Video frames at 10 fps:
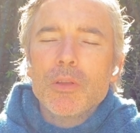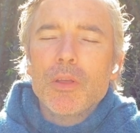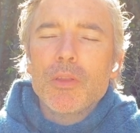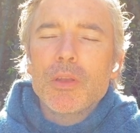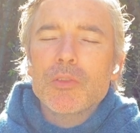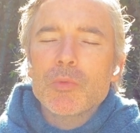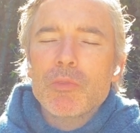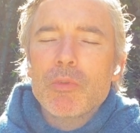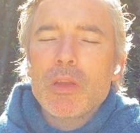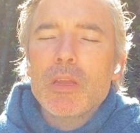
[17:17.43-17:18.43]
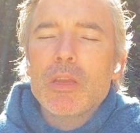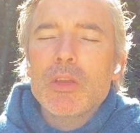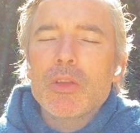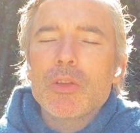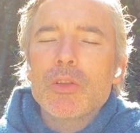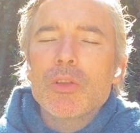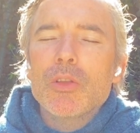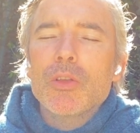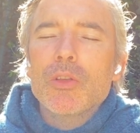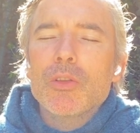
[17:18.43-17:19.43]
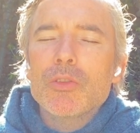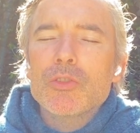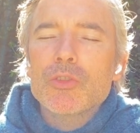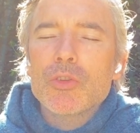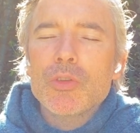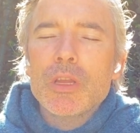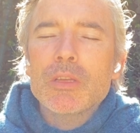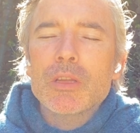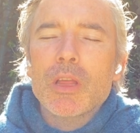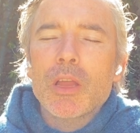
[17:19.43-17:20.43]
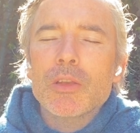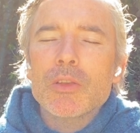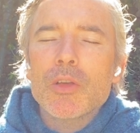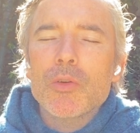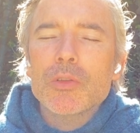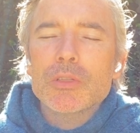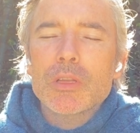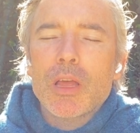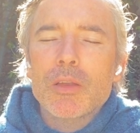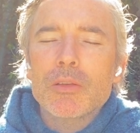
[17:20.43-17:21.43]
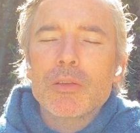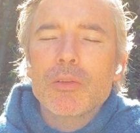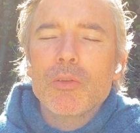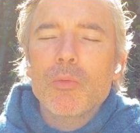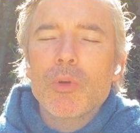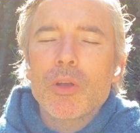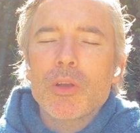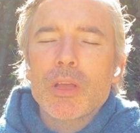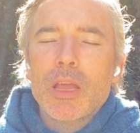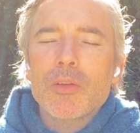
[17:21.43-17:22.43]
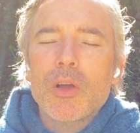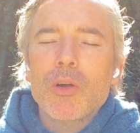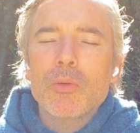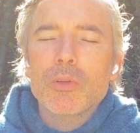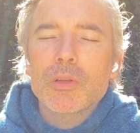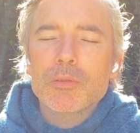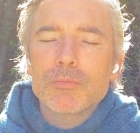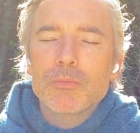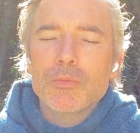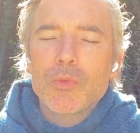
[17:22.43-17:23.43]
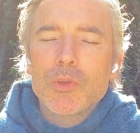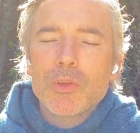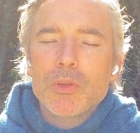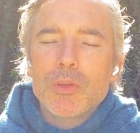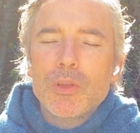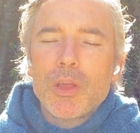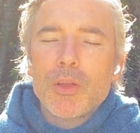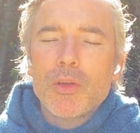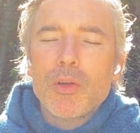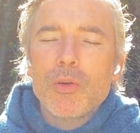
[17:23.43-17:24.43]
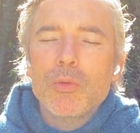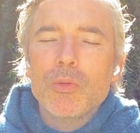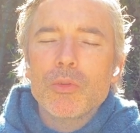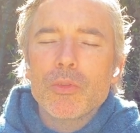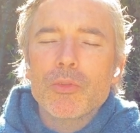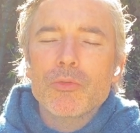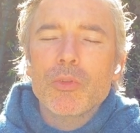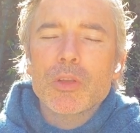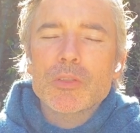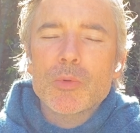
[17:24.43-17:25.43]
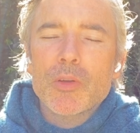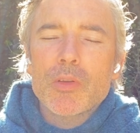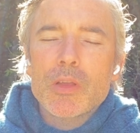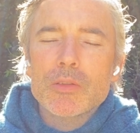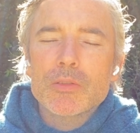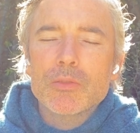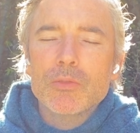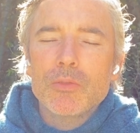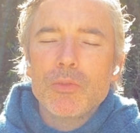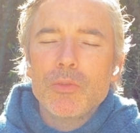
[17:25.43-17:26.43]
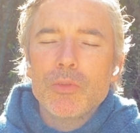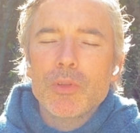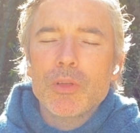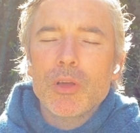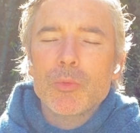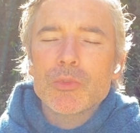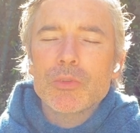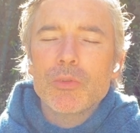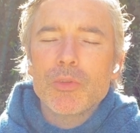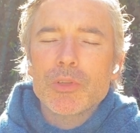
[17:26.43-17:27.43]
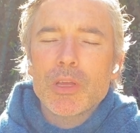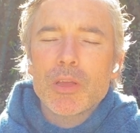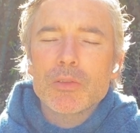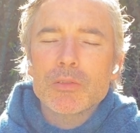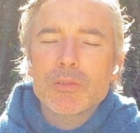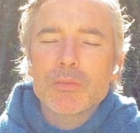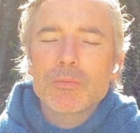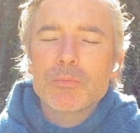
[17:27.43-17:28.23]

And then as we really tune into that and notice that, we're learning how to hold it, how to hold the full experience, all the ups and all the downs,